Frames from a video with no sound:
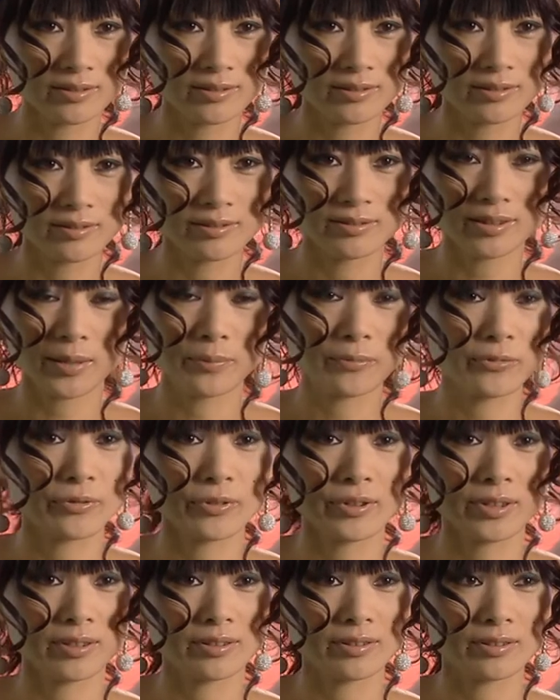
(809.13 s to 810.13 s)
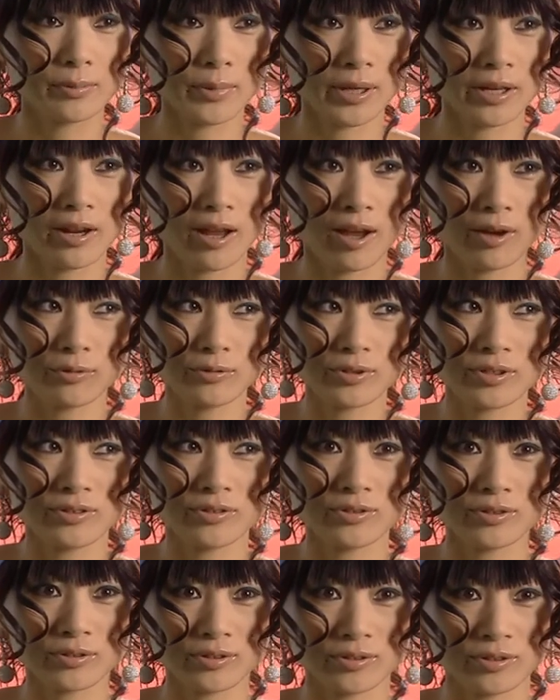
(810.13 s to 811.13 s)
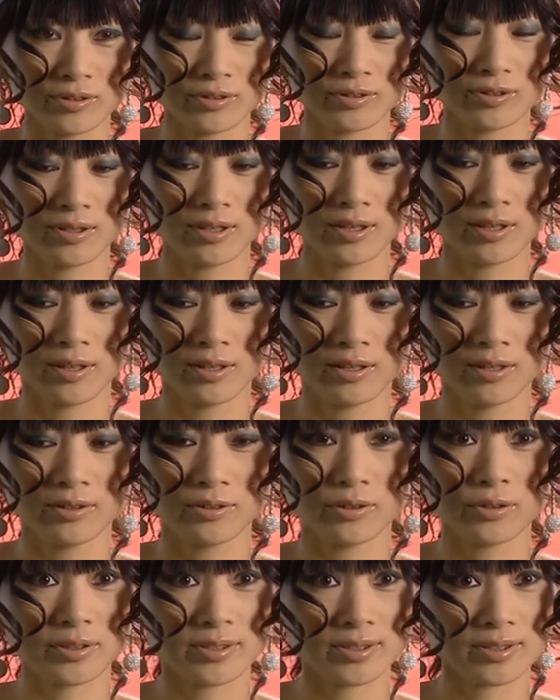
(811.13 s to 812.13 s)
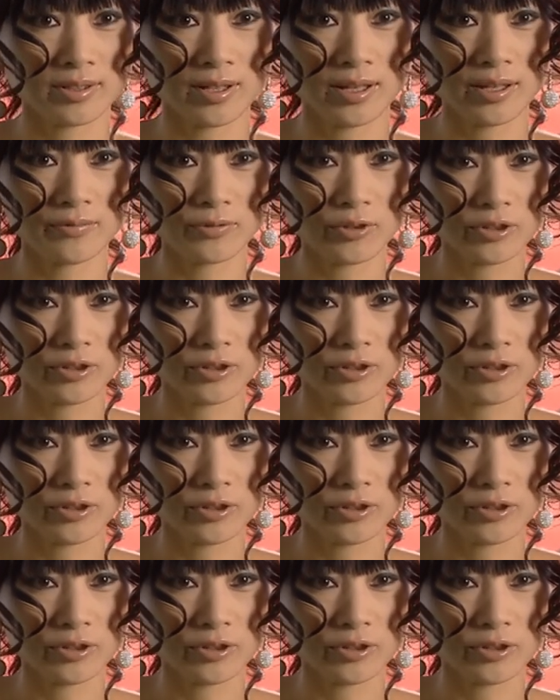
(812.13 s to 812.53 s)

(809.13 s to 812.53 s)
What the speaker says: You know, I'm free. No matter how rich you're a slave.